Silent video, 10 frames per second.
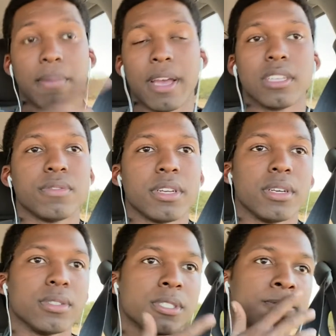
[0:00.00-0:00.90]
past
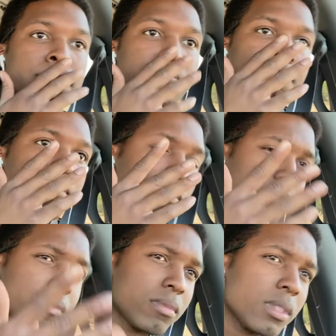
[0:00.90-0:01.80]
videos,
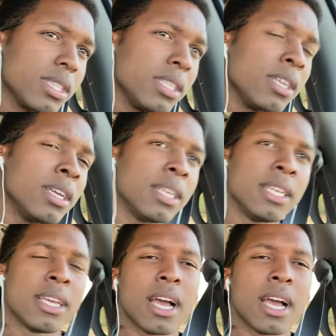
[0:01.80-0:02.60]
he